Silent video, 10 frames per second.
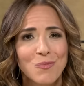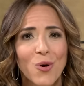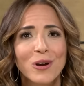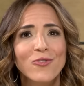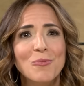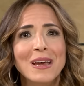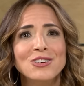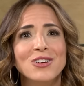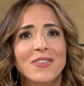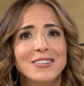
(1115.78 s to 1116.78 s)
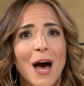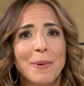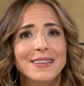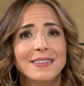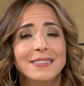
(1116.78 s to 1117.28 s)
more information on the
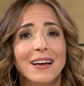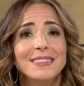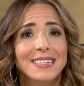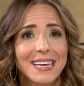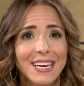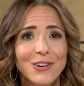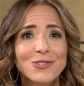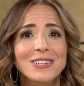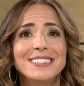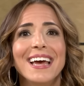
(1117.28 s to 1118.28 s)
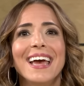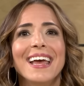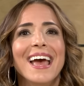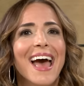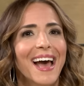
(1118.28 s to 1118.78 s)
topics discussed here
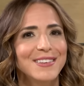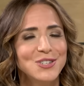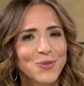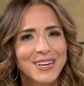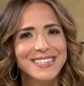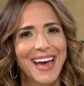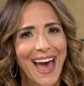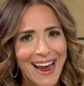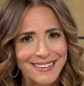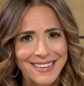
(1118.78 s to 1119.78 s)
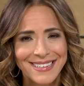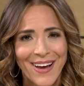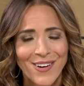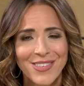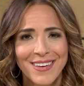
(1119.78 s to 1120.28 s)
today, head straight to
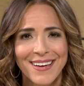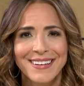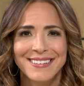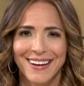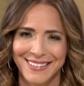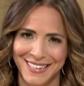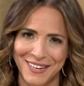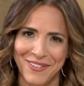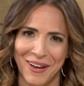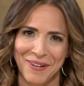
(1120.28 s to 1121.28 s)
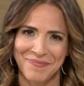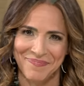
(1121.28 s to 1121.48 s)
accesshealth.tv.